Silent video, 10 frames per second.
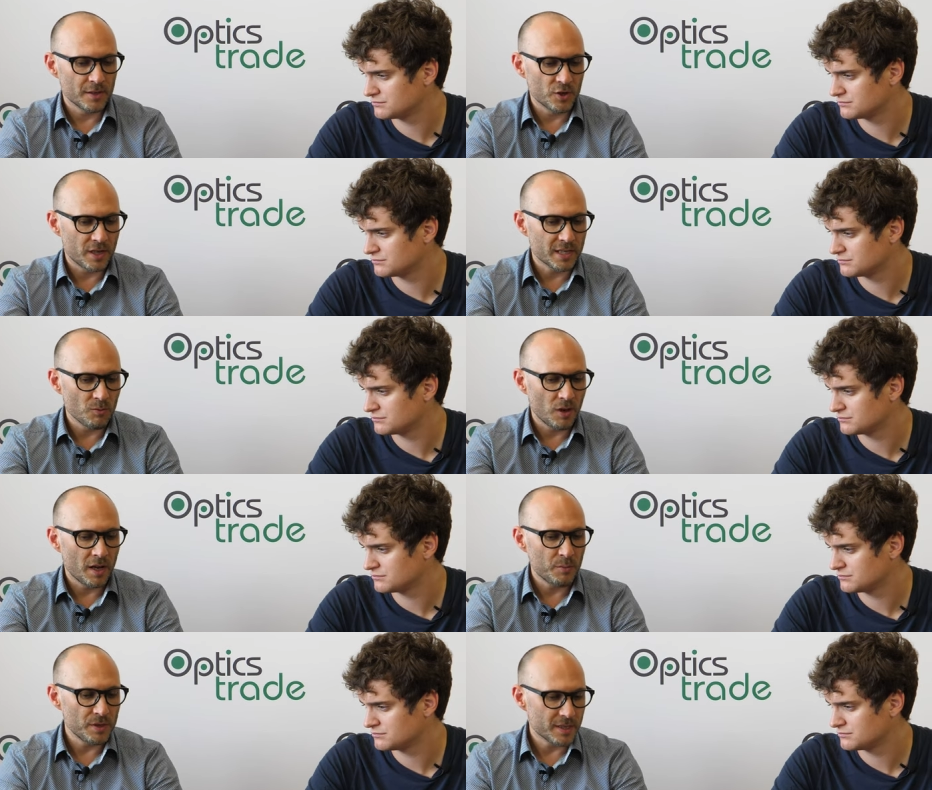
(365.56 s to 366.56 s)
Speaker 1: the adjustable
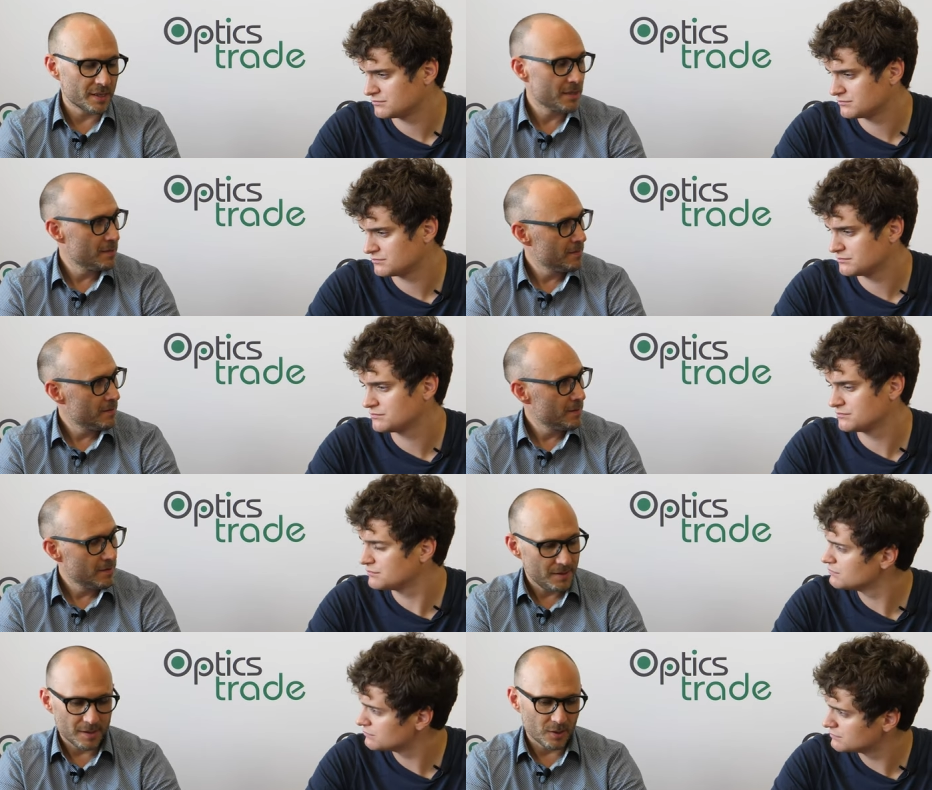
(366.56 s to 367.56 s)
eyepieces,
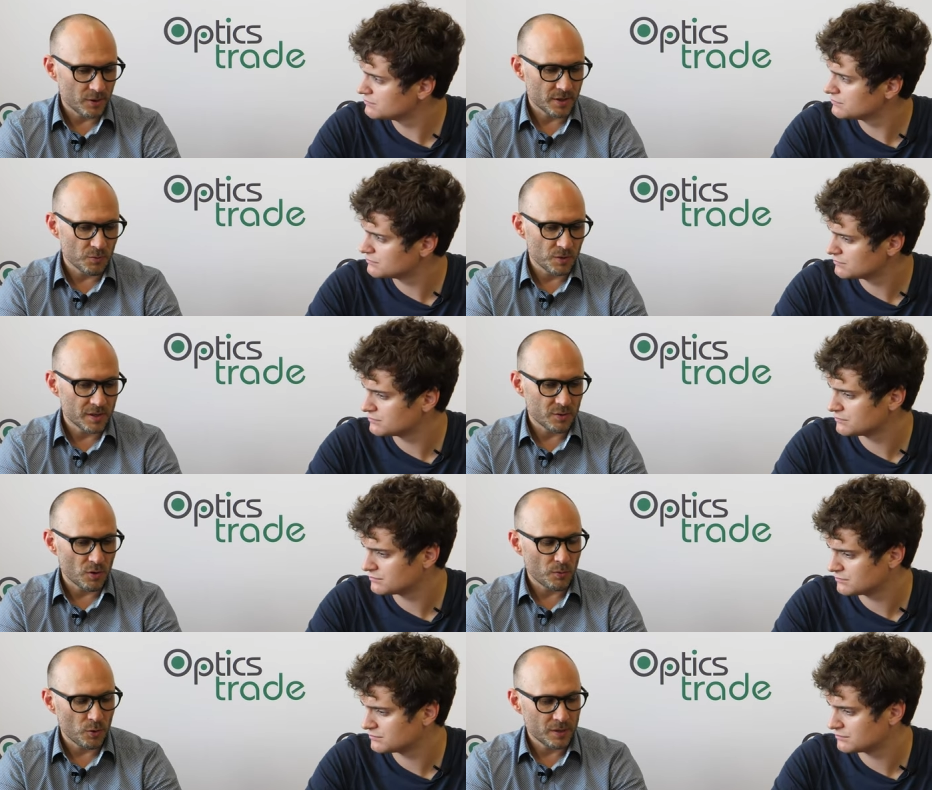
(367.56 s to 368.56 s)
it's also a really
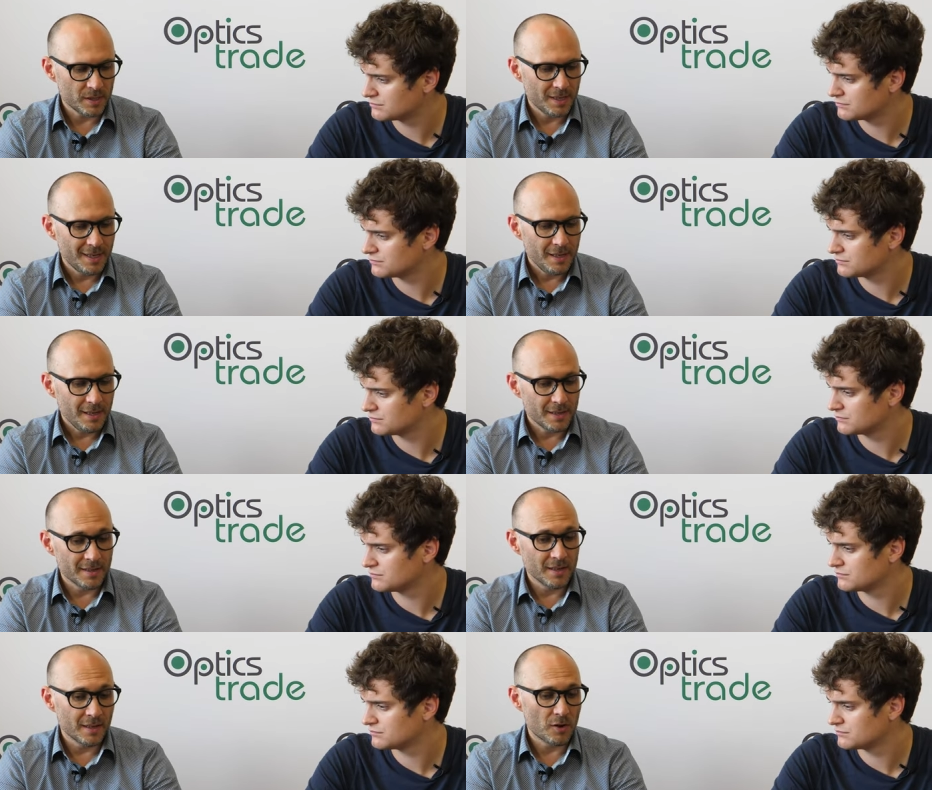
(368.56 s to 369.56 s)
strong point.
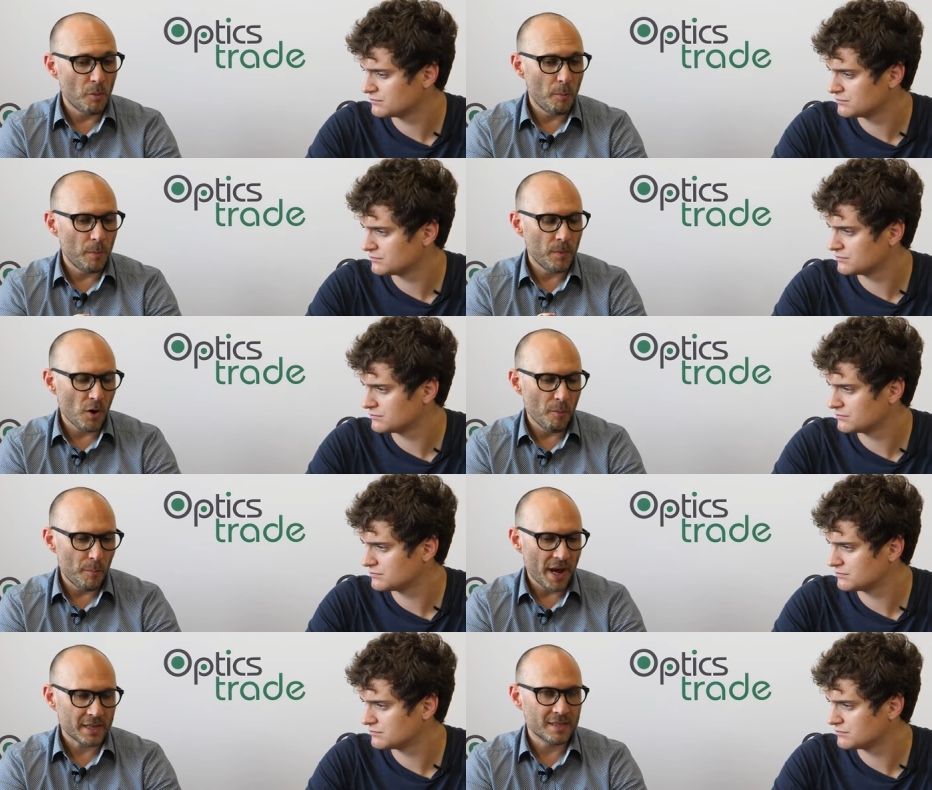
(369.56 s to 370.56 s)
The com
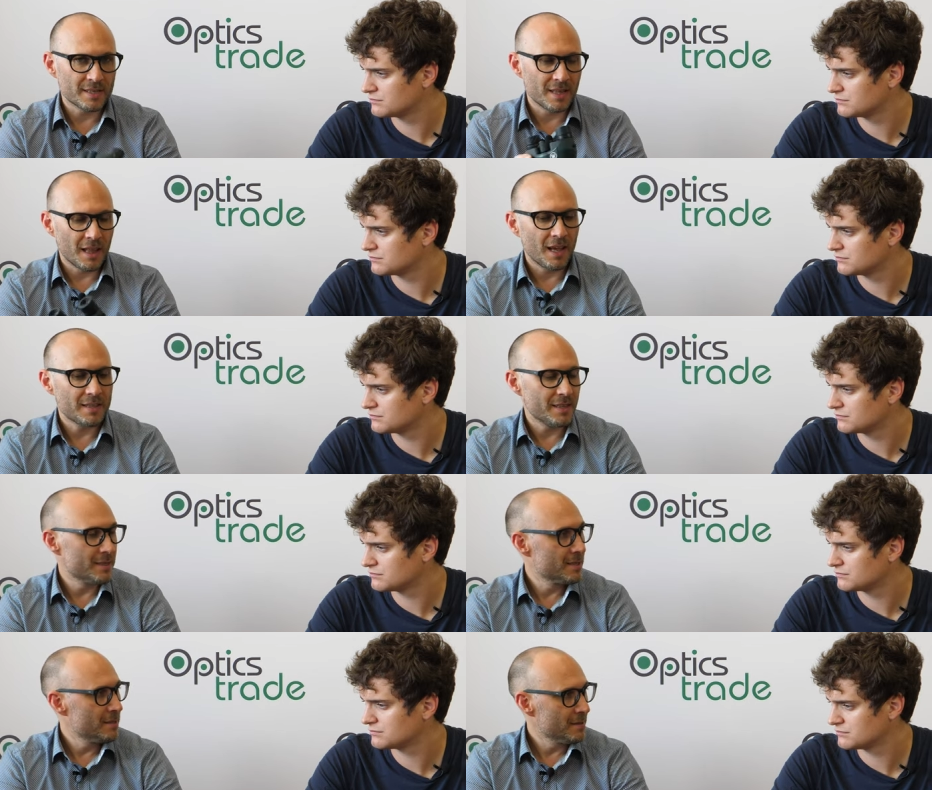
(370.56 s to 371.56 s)
compactness and
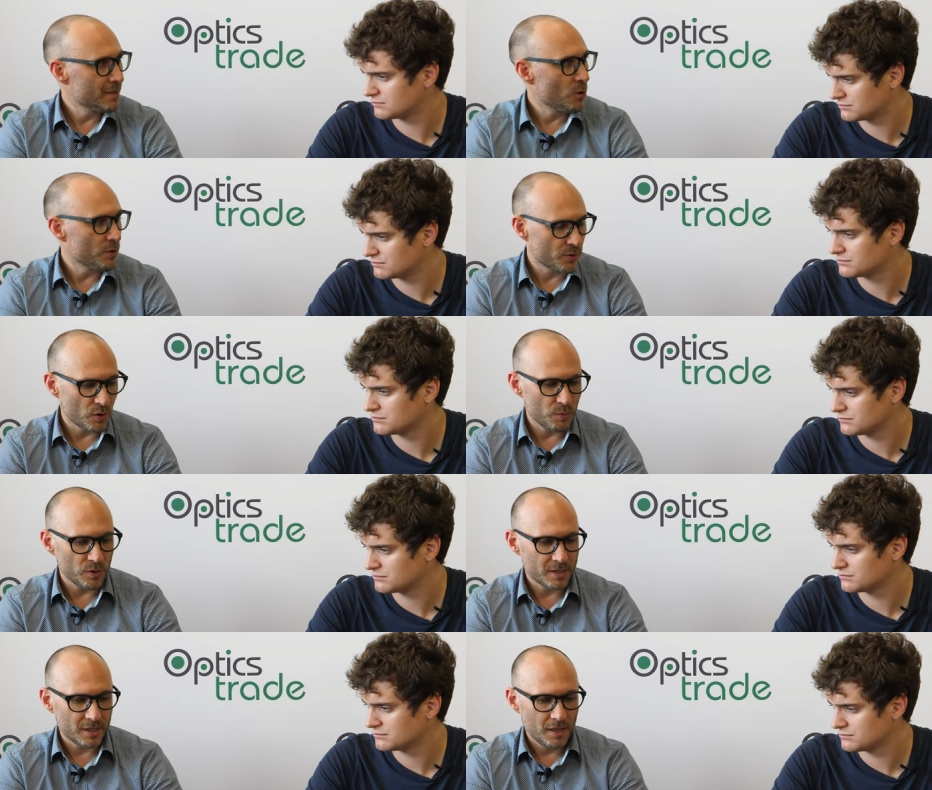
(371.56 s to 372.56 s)
lightness, these are all strong
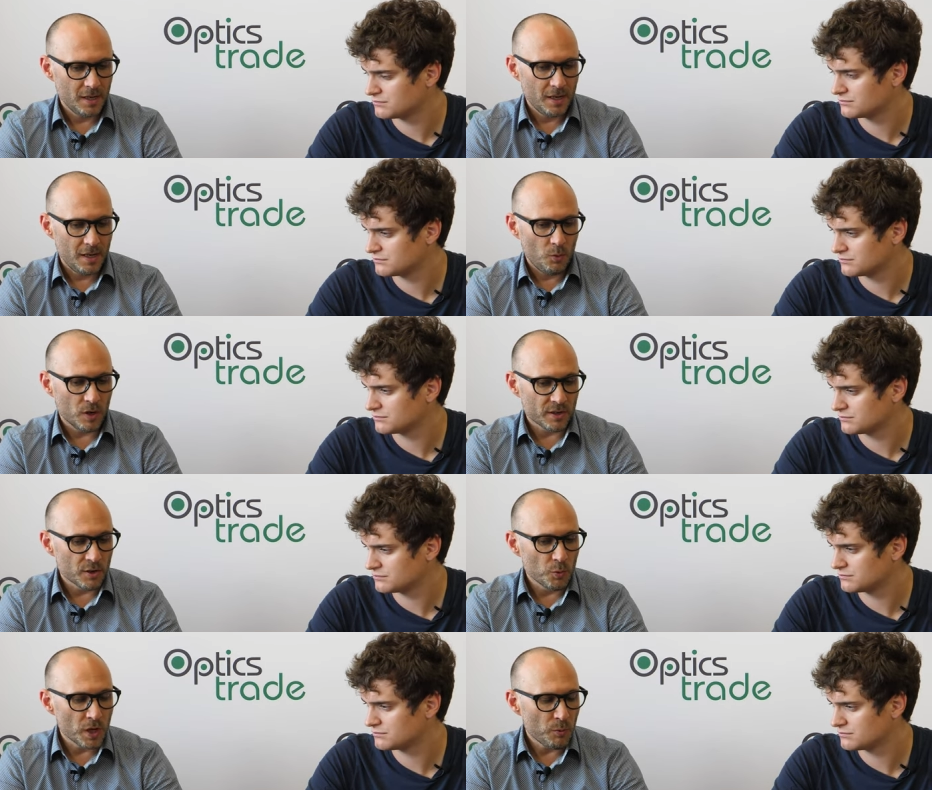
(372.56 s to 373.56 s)
points. What are
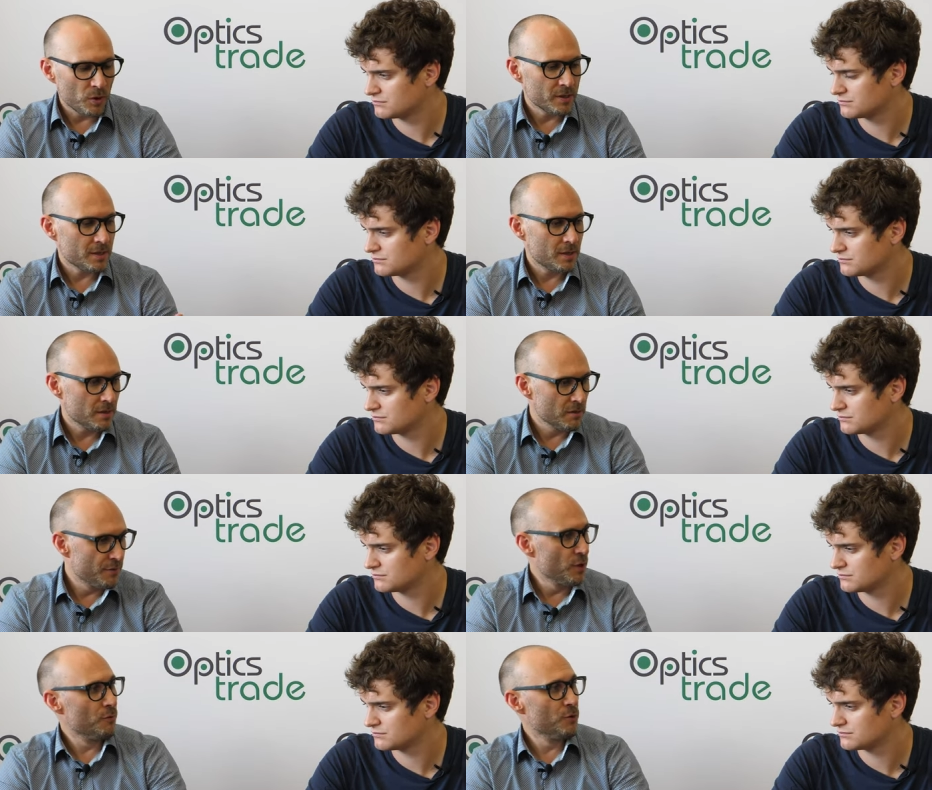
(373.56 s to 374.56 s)
the weak points? The
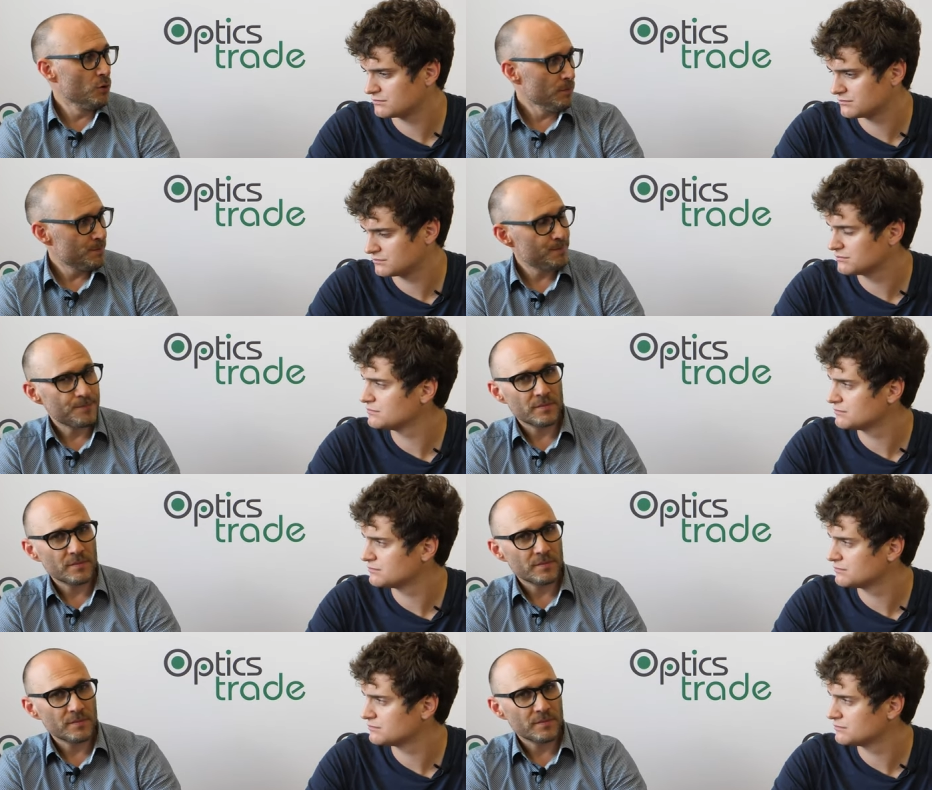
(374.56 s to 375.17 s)
field of view.